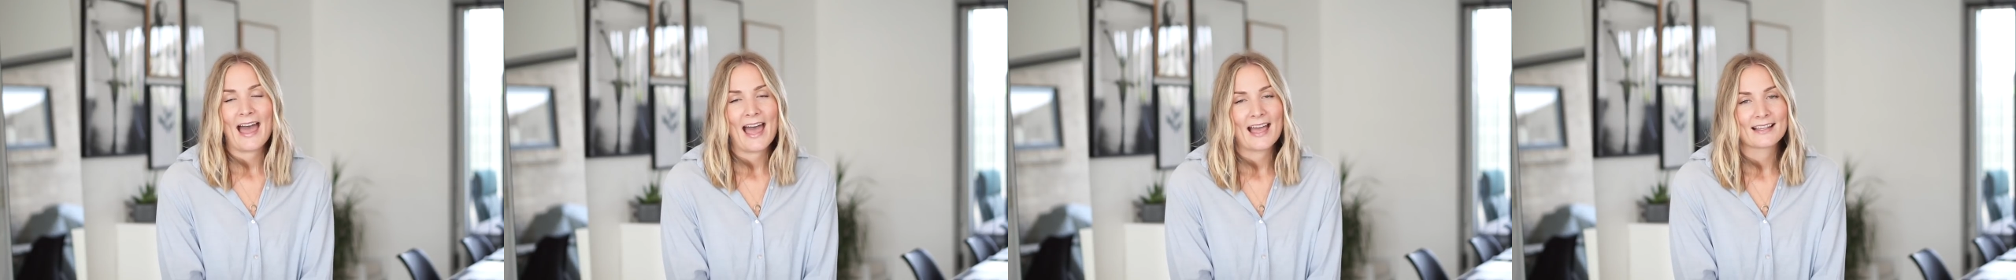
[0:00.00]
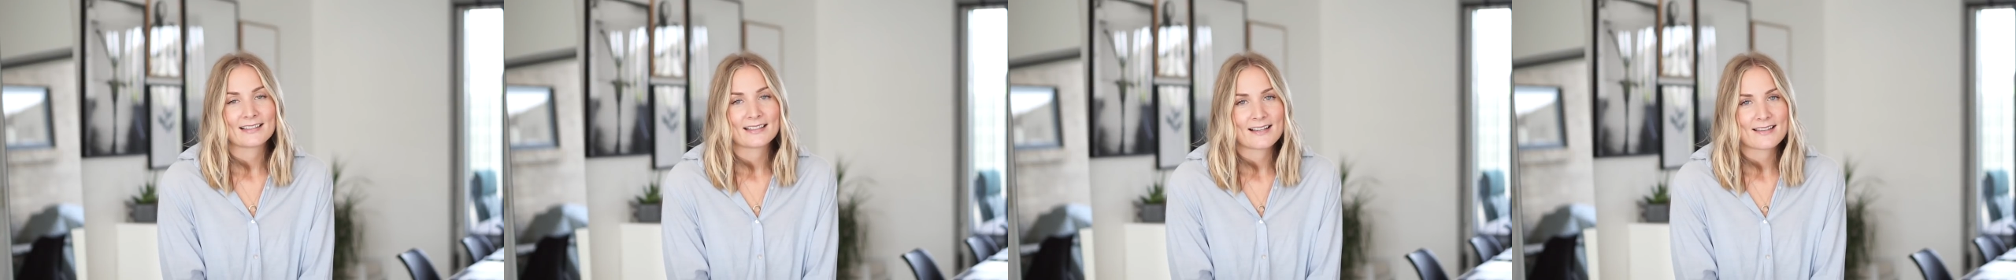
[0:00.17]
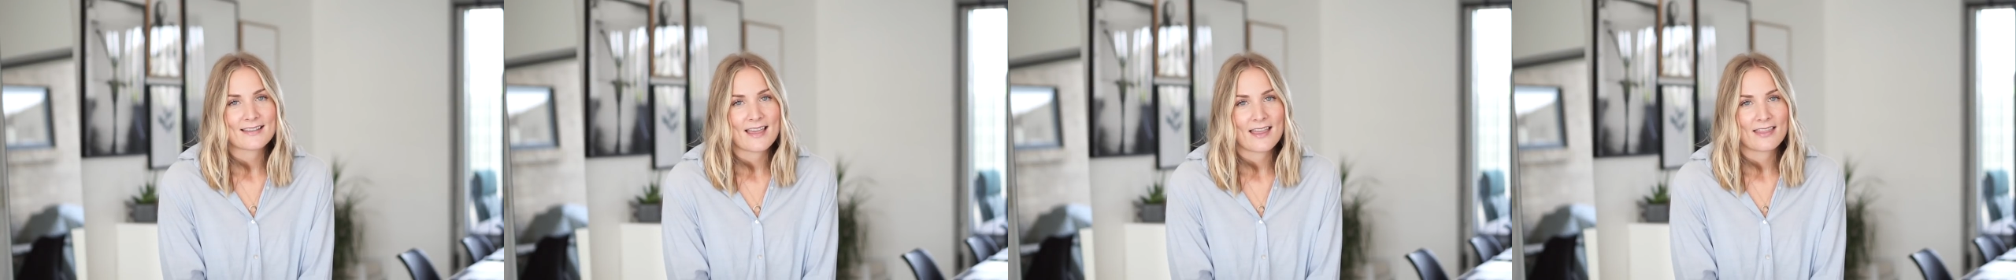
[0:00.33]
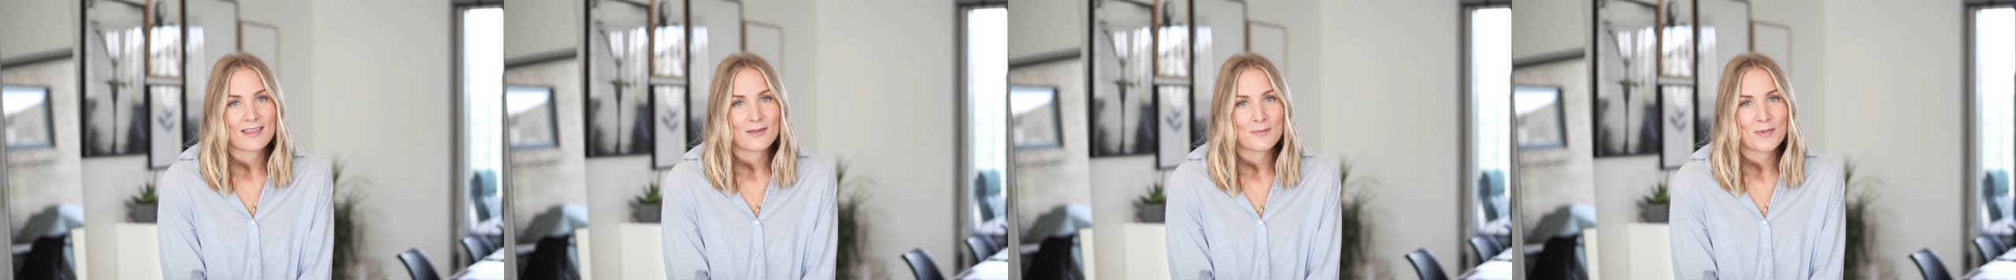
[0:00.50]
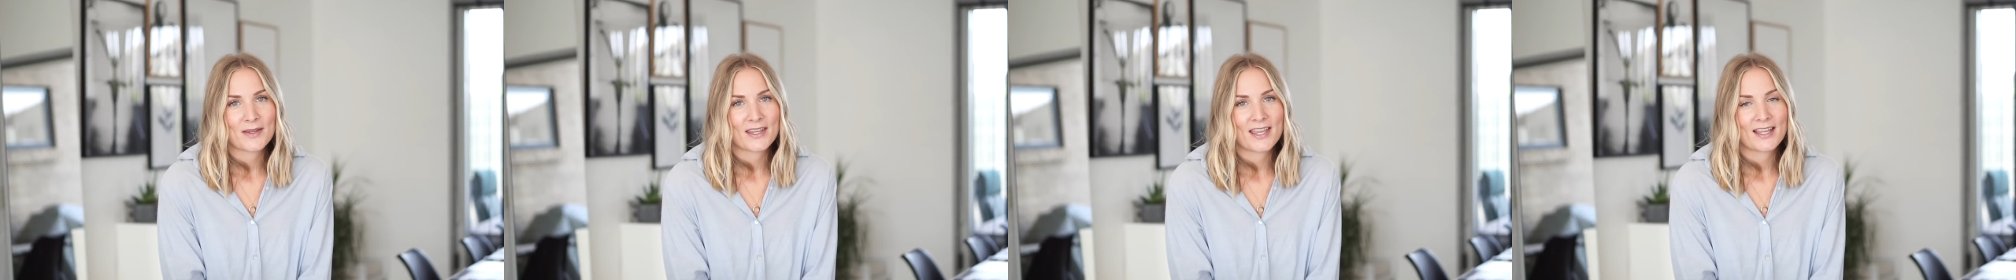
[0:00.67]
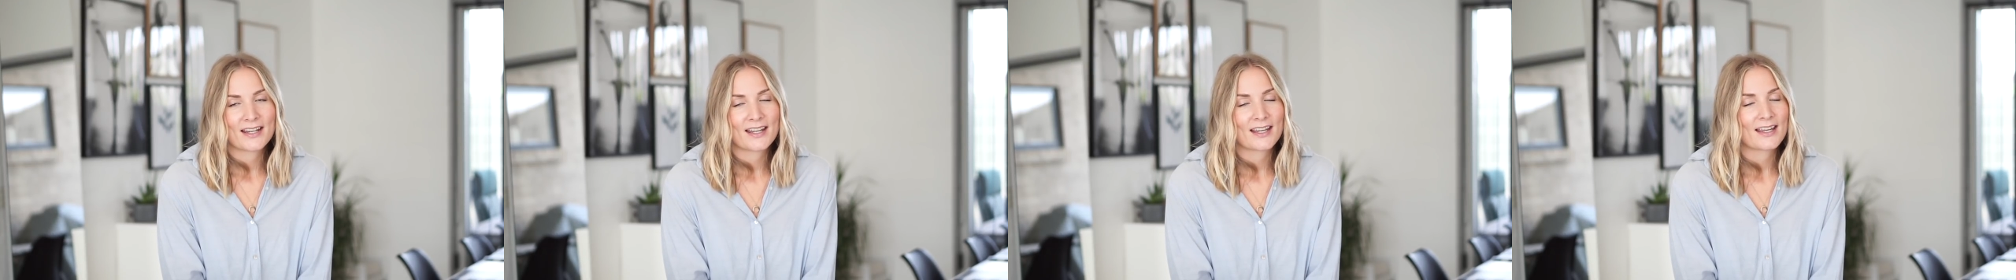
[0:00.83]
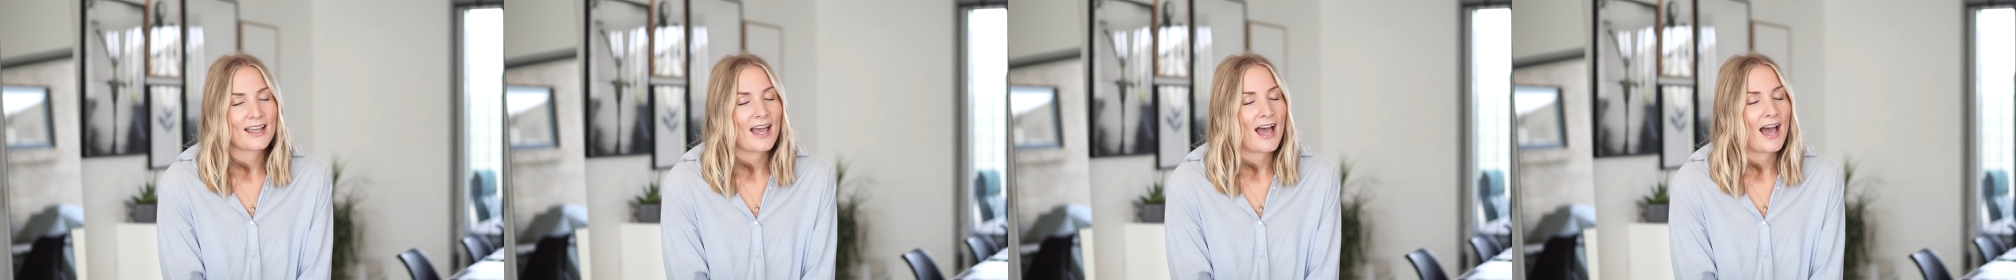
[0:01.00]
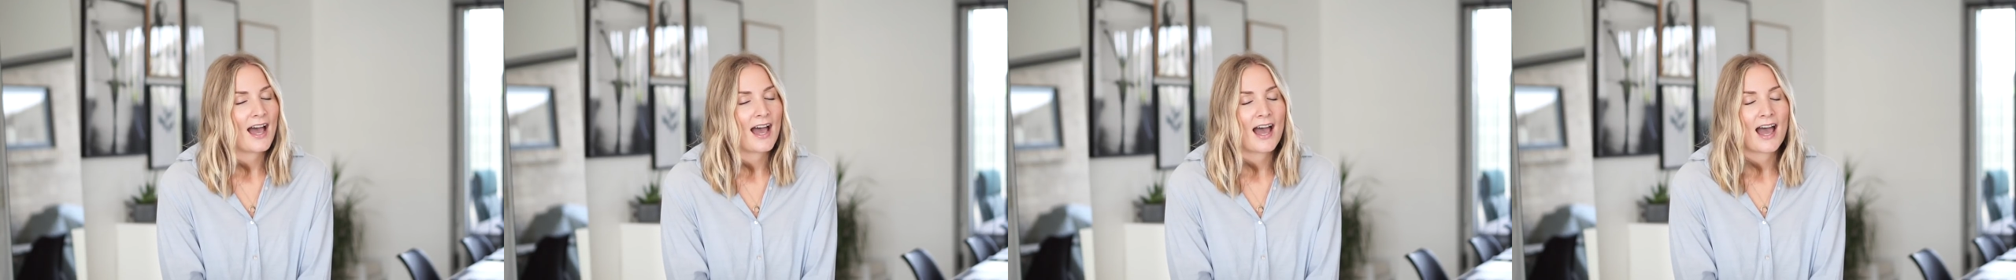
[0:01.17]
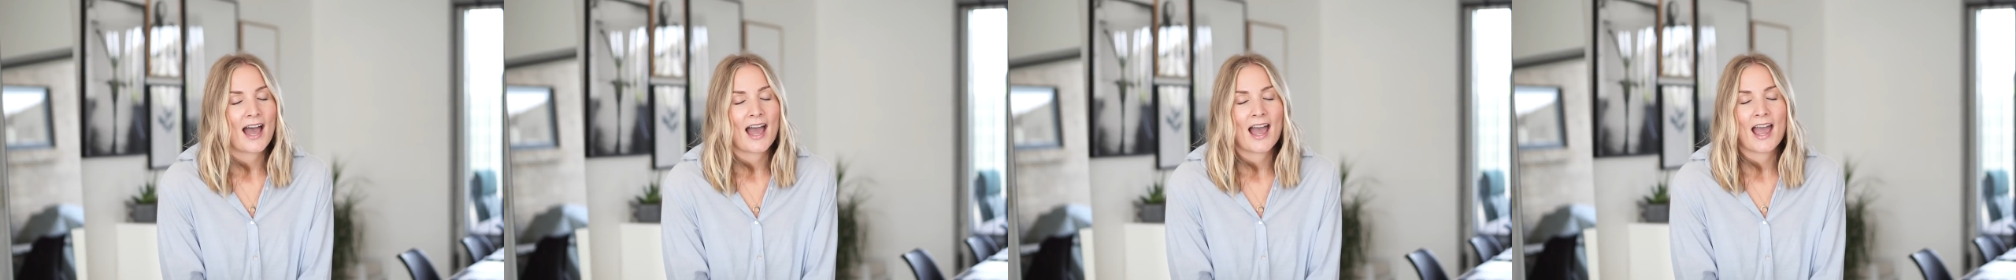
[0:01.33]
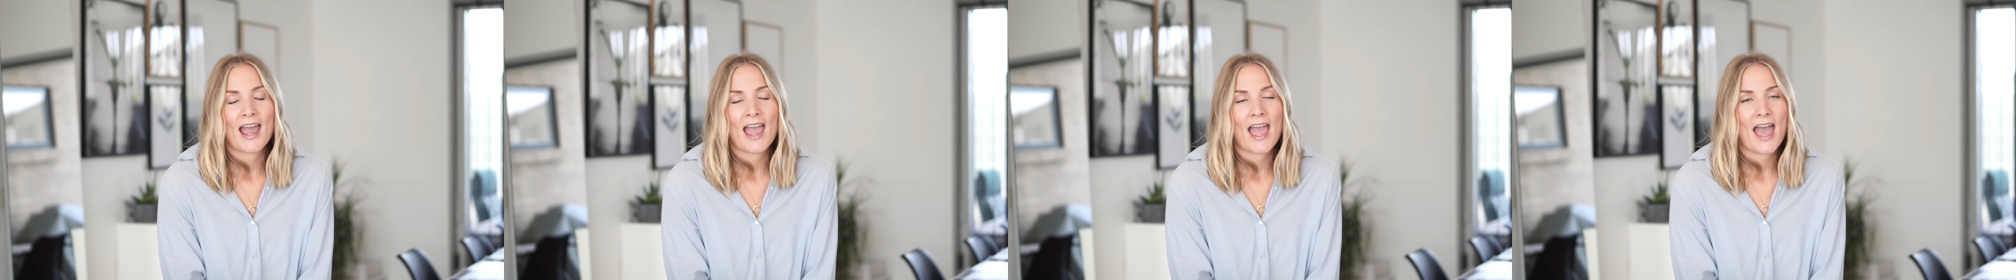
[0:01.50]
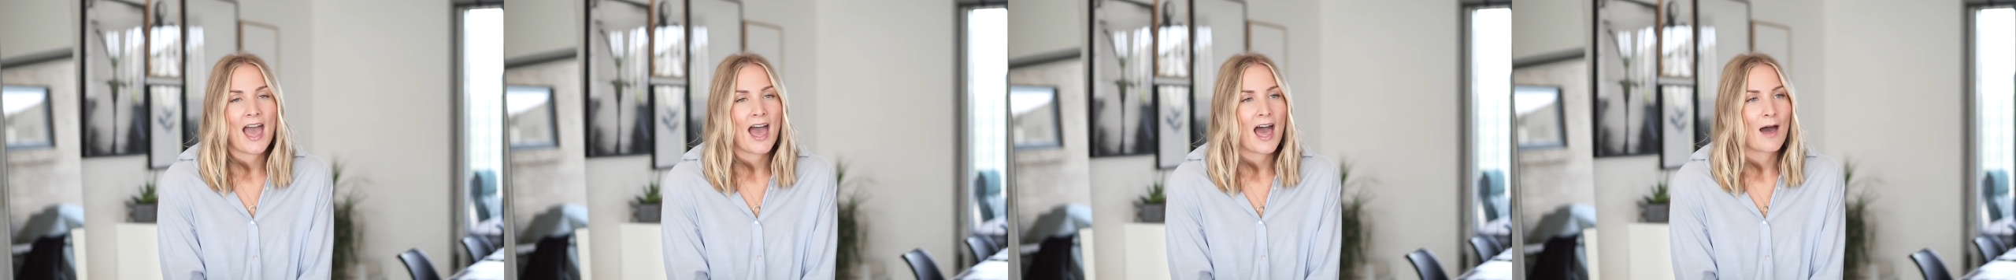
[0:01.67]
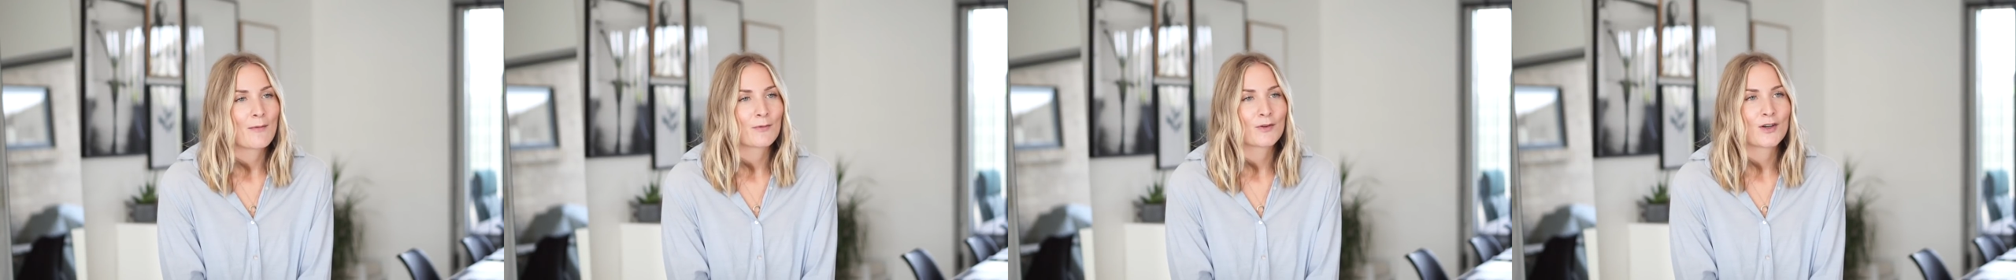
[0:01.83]
As I said in the beginning, I
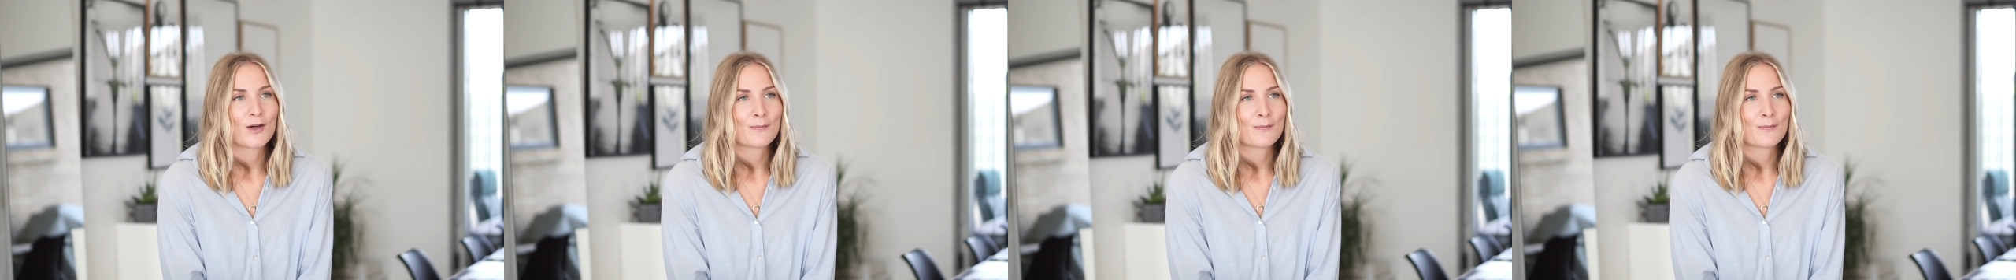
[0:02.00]
am